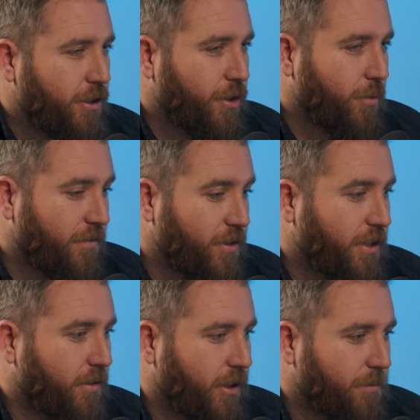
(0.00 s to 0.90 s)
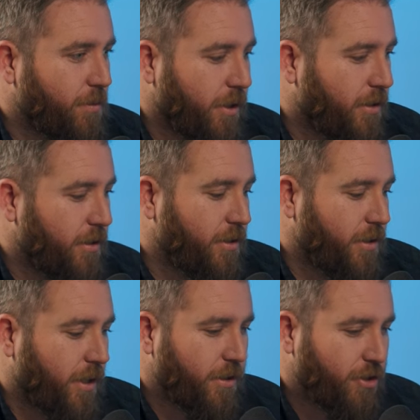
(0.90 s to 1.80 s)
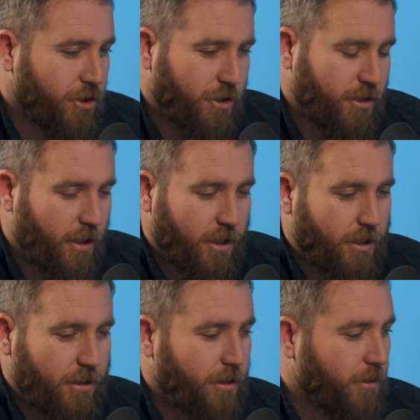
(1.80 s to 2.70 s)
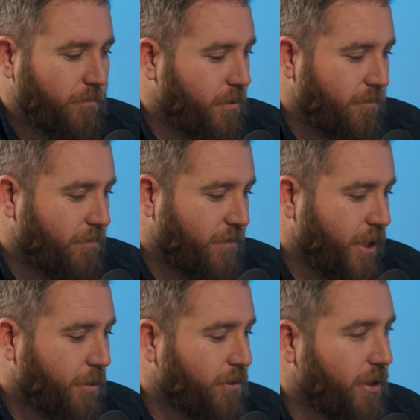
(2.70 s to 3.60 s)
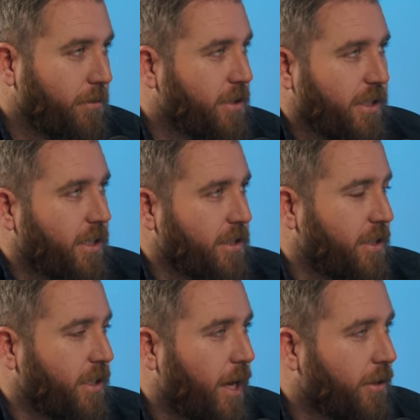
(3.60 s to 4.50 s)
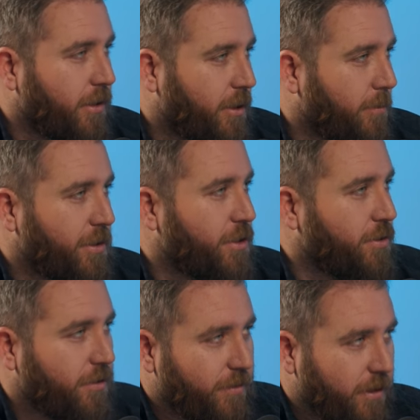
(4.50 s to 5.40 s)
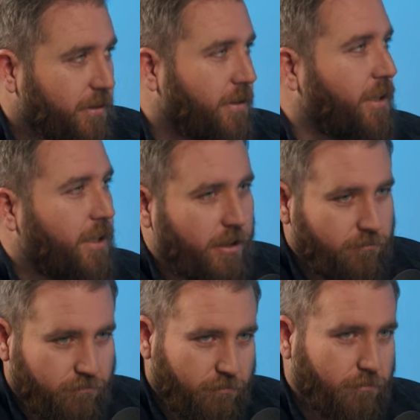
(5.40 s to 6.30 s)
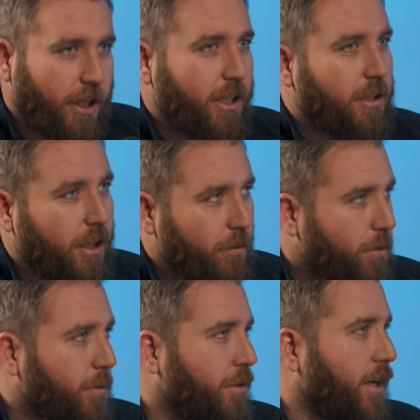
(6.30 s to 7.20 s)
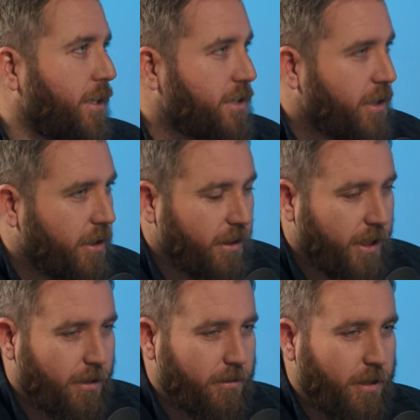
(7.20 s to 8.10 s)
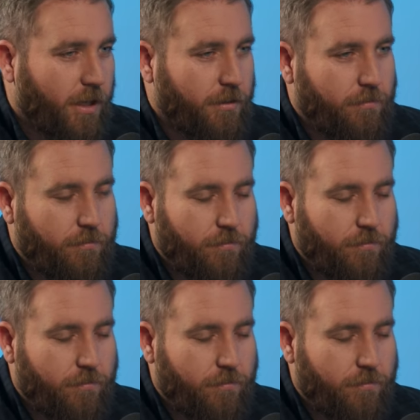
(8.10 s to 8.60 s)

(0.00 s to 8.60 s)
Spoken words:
you know, we've seen teams where it is just, you know, the video team could sit next to the accounting team. And it's sort of a, like clockwork, we're creating this content. I